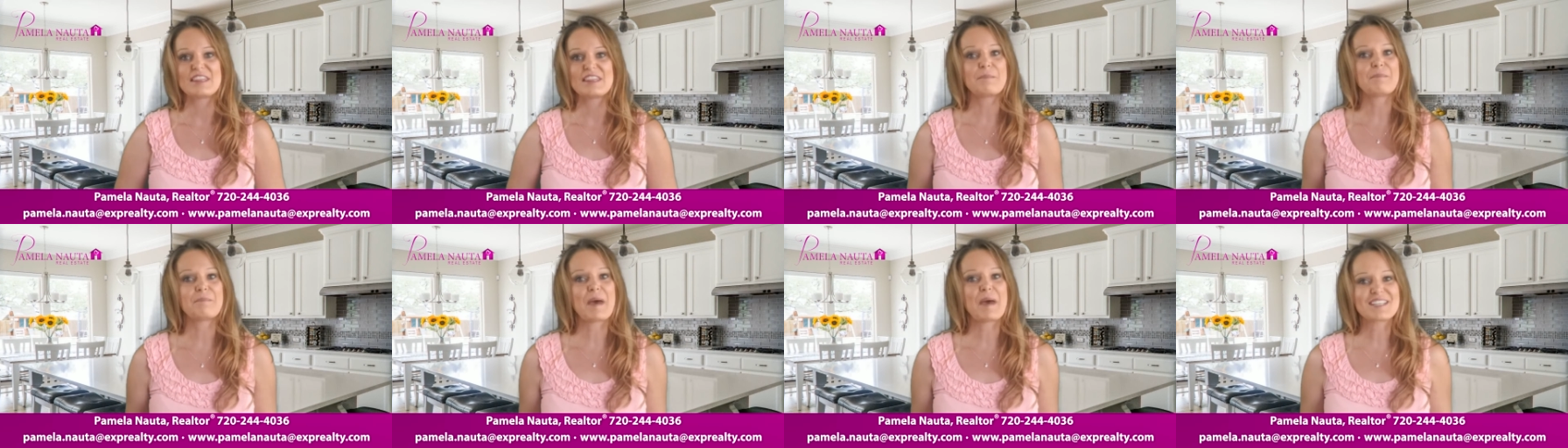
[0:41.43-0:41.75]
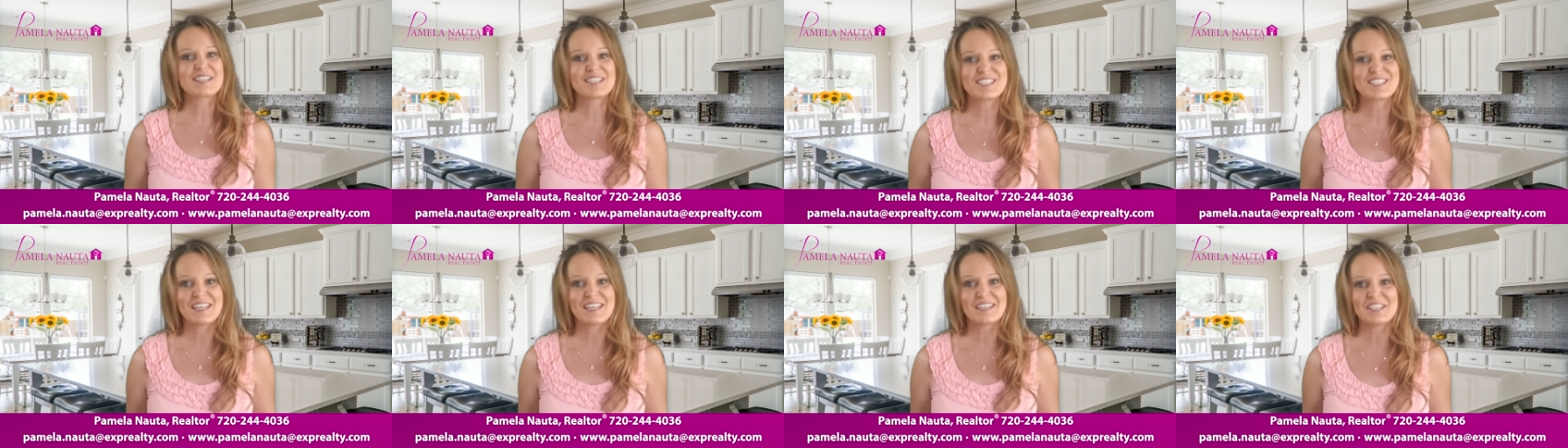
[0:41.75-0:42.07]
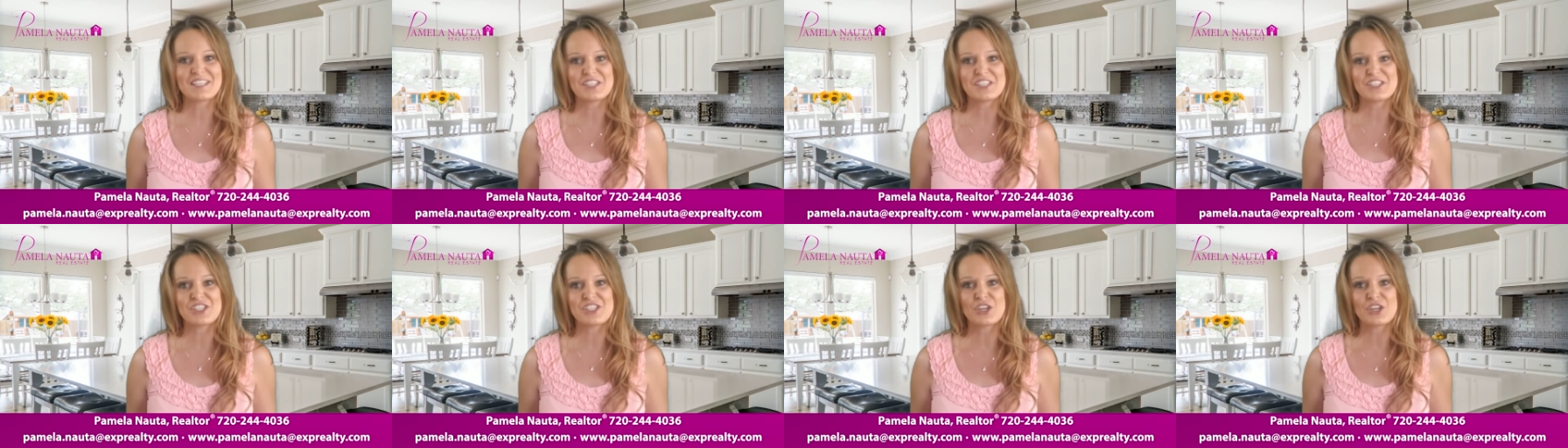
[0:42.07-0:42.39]
The best thing
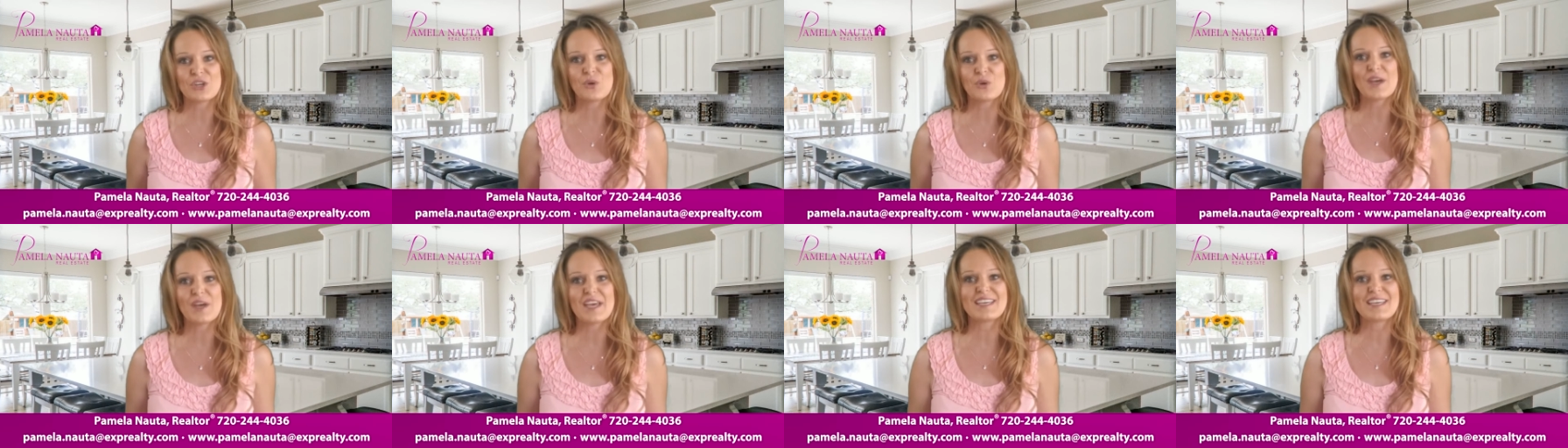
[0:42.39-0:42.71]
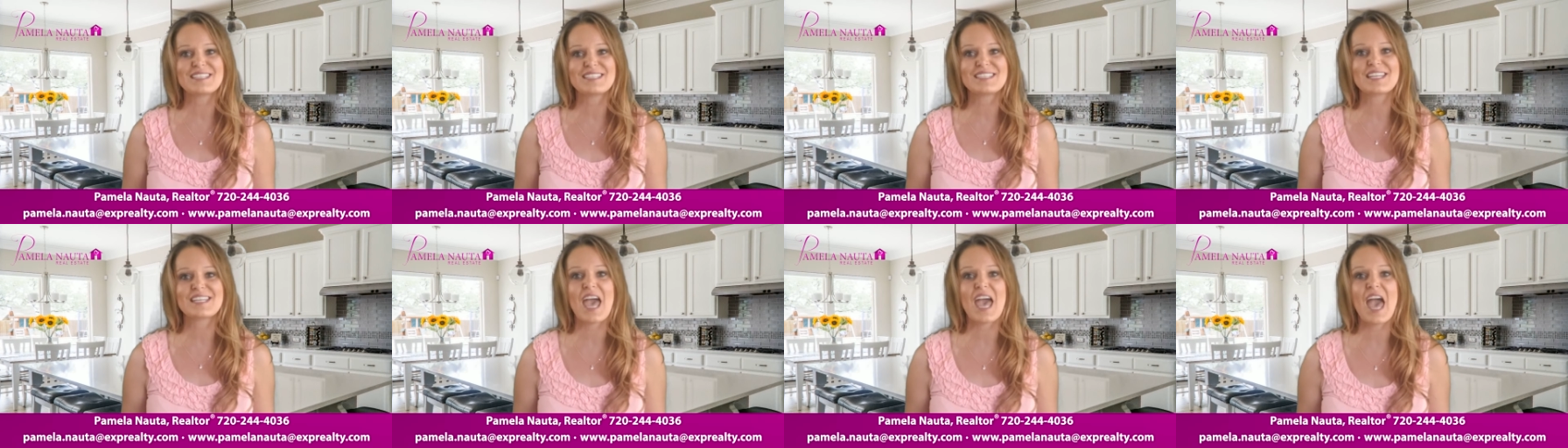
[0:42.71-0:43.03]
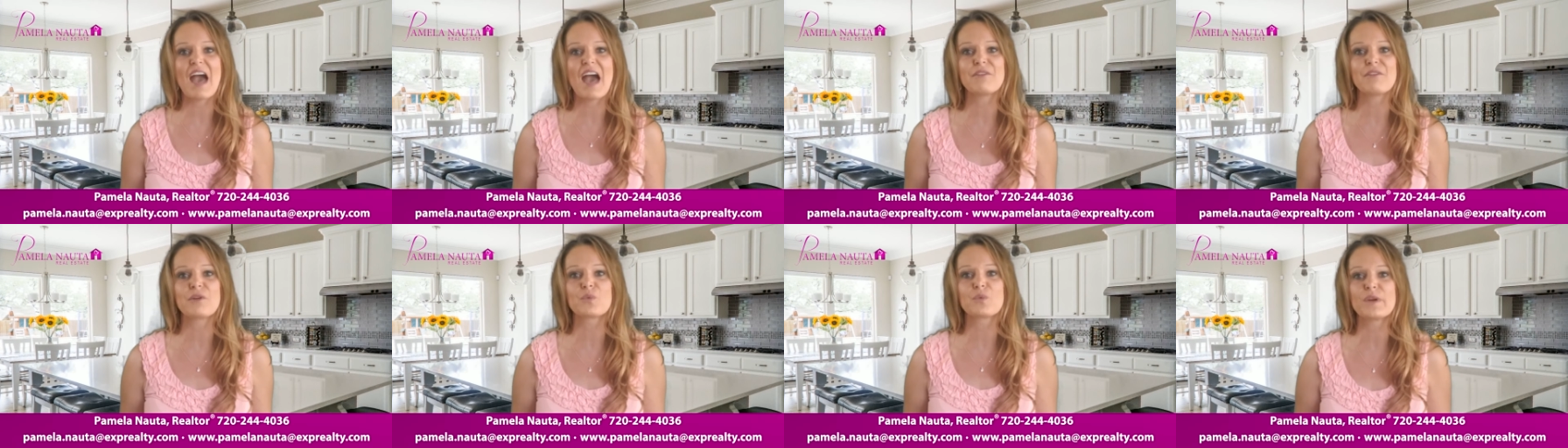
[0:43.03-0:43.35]
to do is to
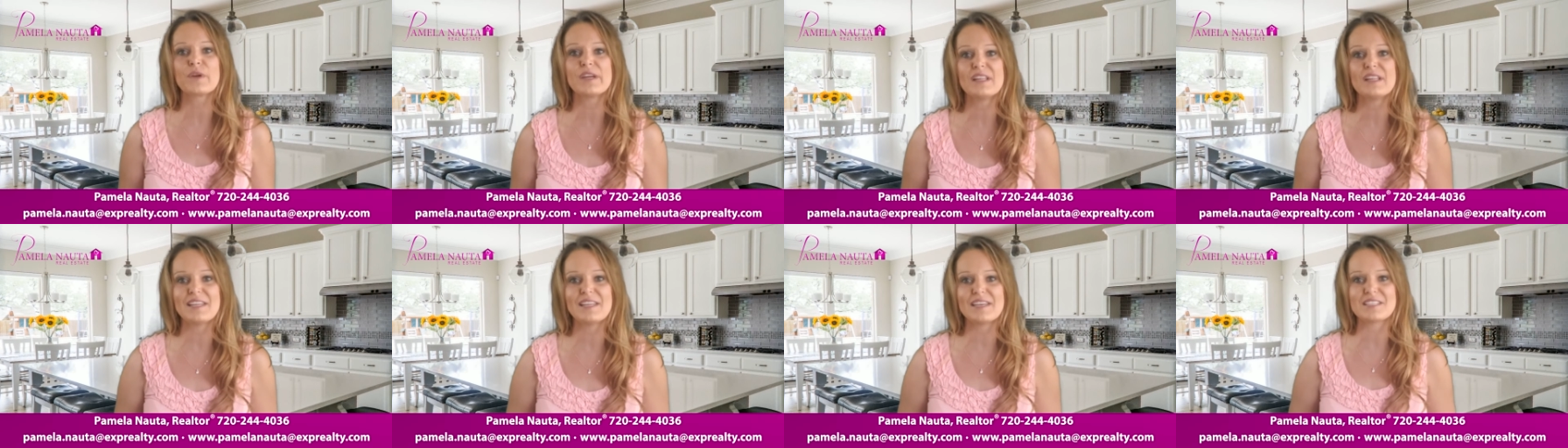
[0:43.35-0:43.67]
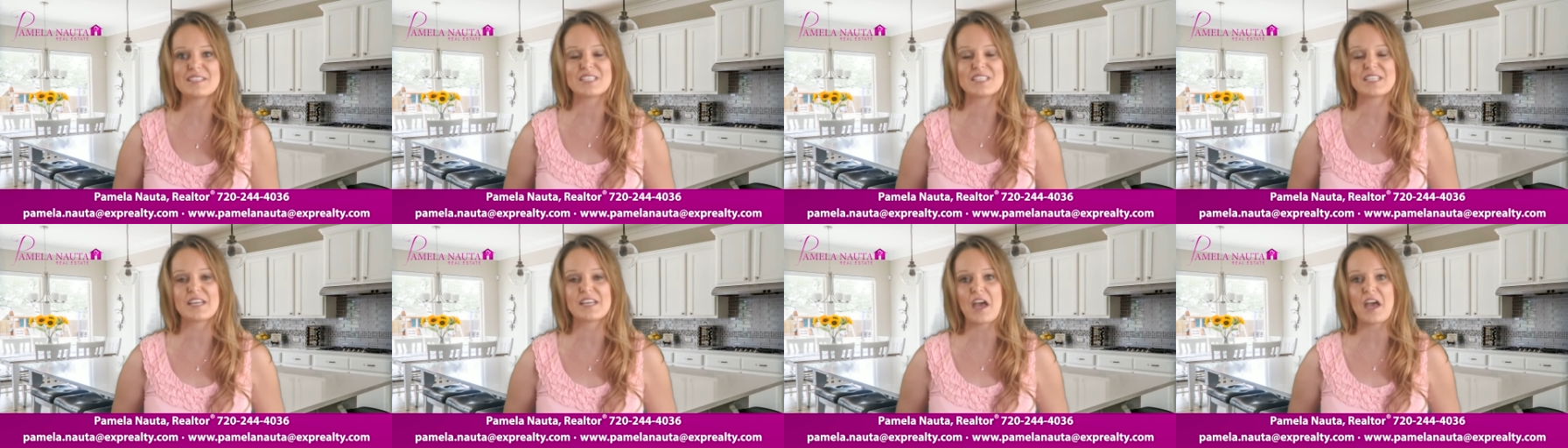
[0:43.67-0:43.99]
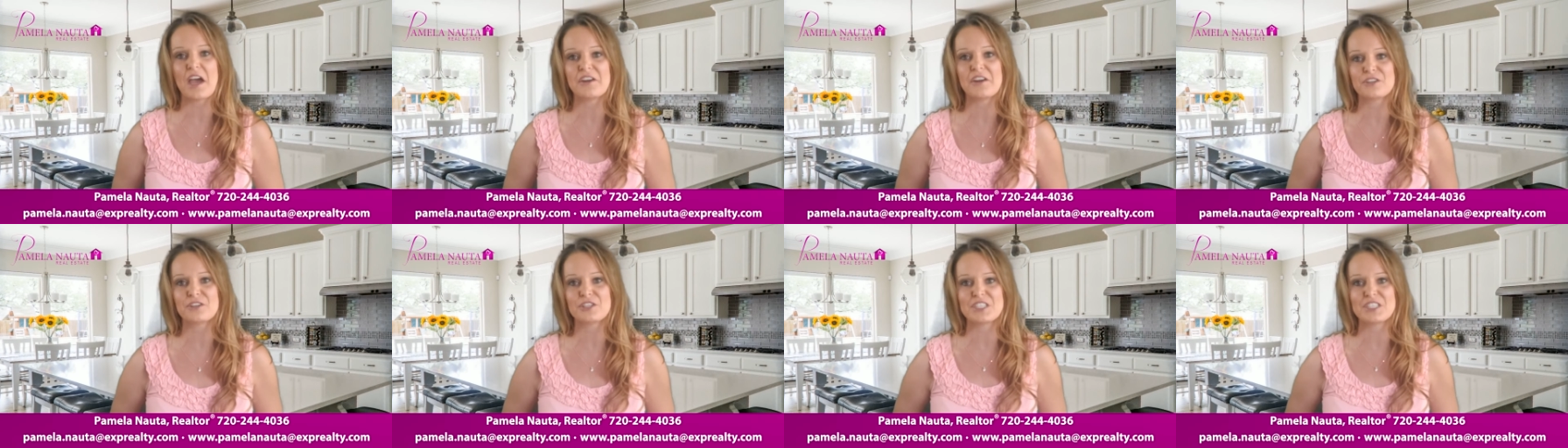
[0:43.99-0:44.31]
have a realistic
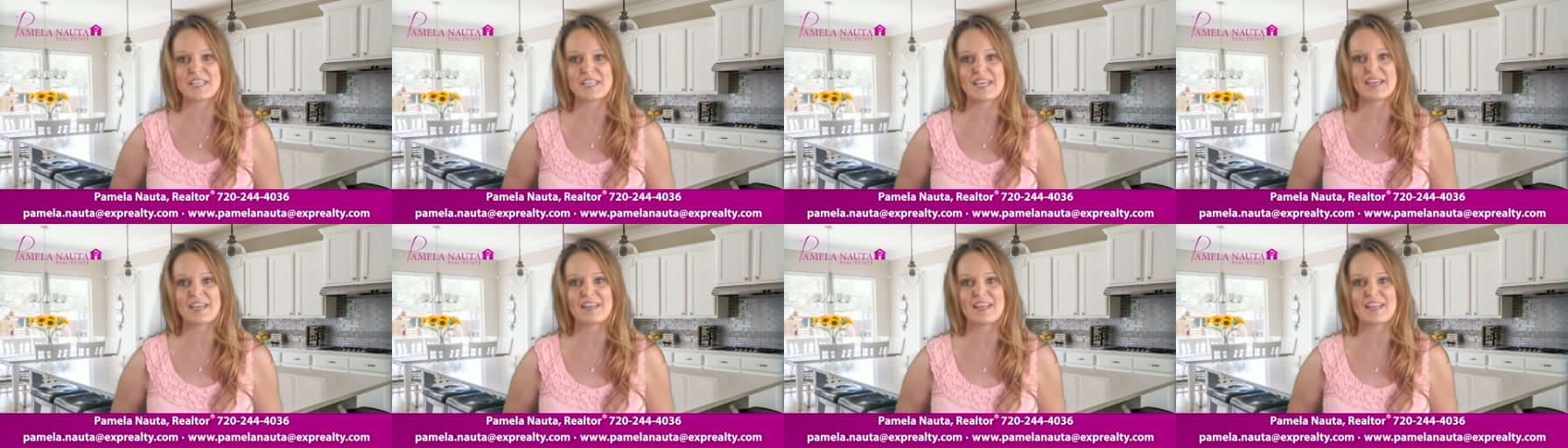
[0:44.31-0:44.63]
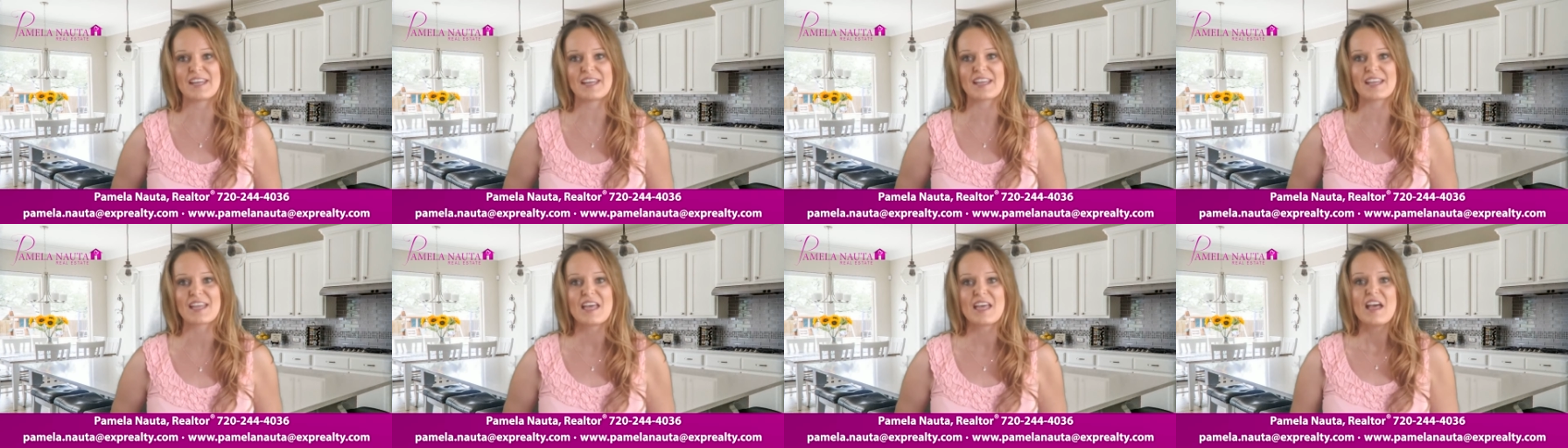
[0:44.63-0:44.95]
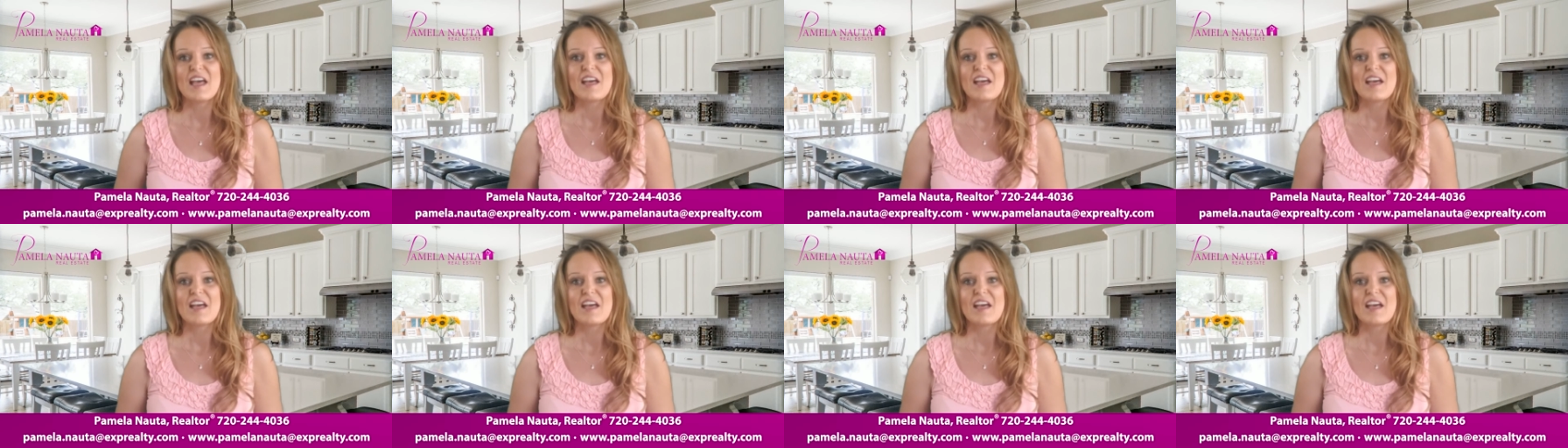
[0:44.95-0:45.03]
understanding